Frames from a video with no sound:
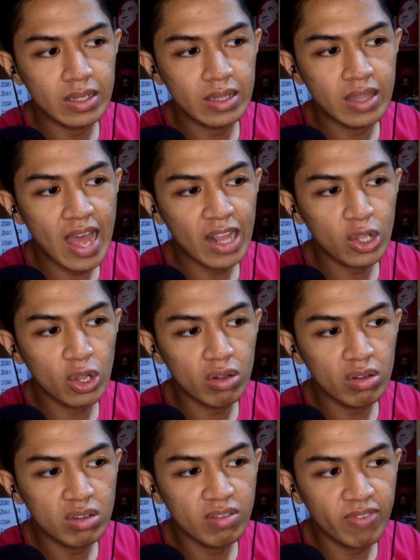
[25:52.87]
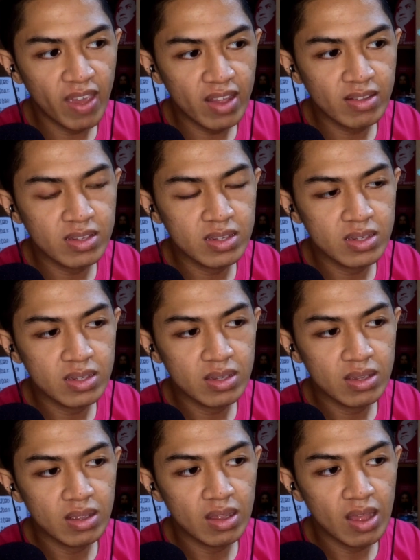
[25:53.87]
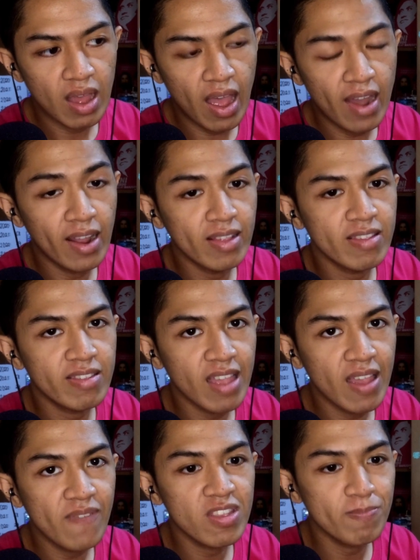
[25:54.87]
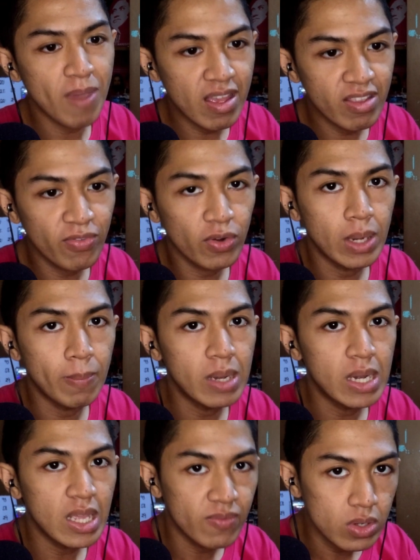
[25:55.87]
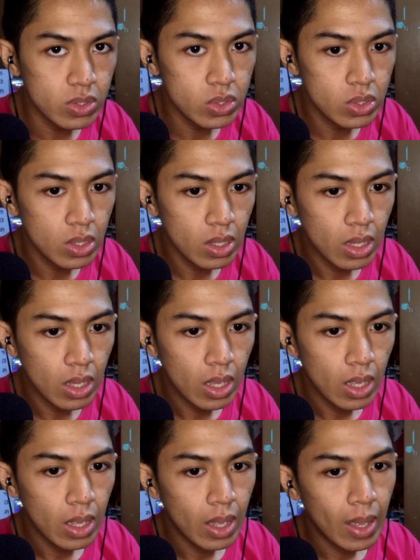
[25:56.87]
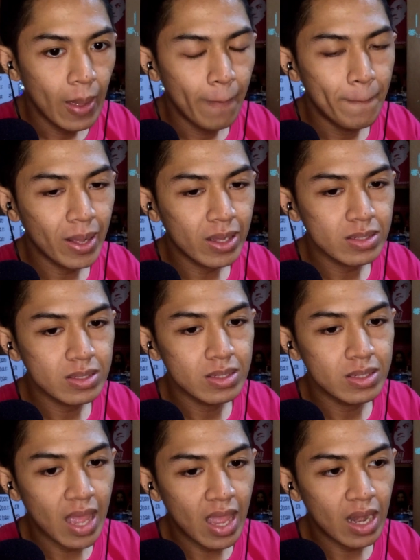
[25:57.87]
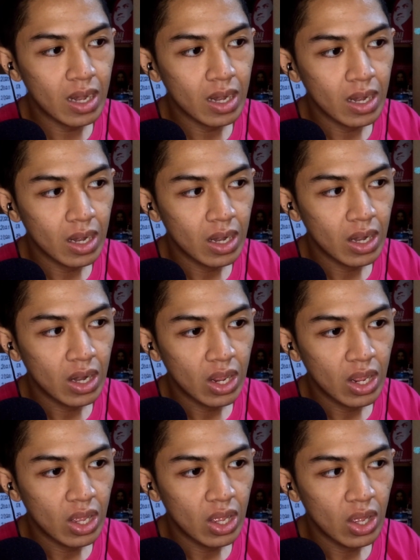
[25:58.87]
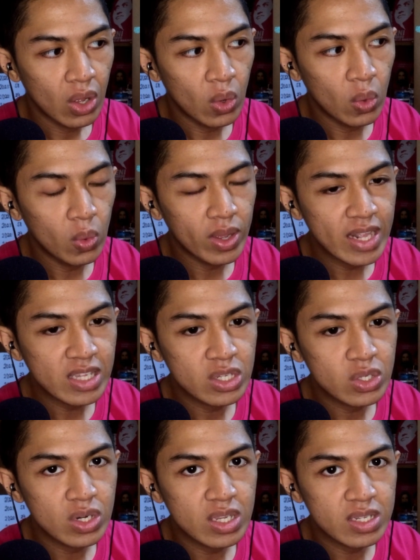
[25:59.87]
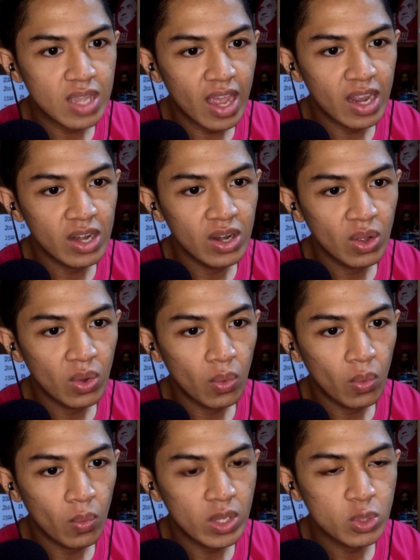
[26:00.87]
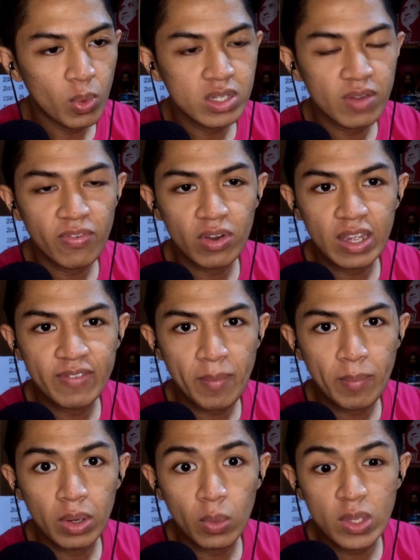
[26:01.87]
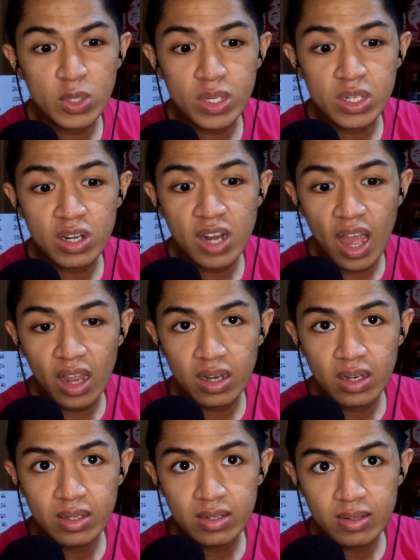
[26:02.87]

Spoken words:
that cultivates an unsafe space for the believers, because then who gets to decide which ones are forgivable, which ones are not?